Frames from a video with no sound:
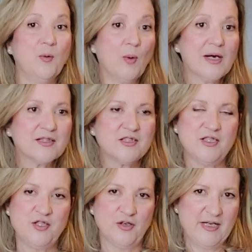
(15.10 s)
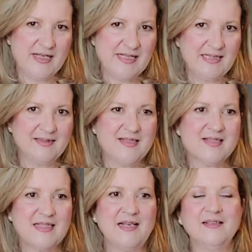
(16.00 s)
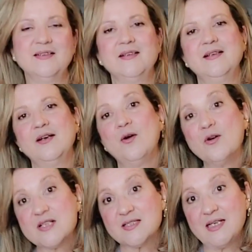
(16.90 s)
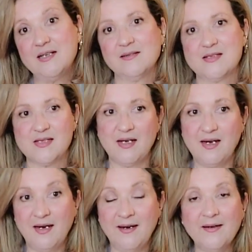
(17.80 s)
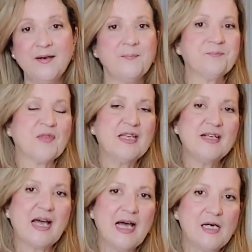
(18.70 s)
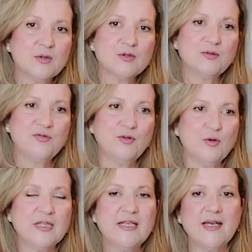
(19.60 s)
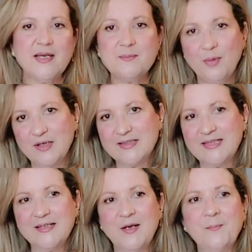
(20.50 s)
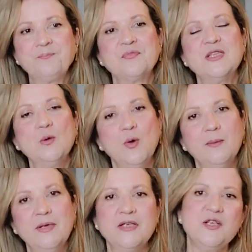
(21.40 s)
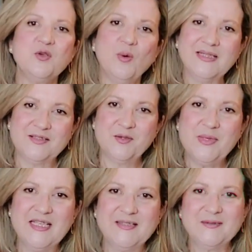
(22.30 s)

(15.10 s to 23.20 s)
what your exact style or styles are, and how to fully embody the woman you want to be.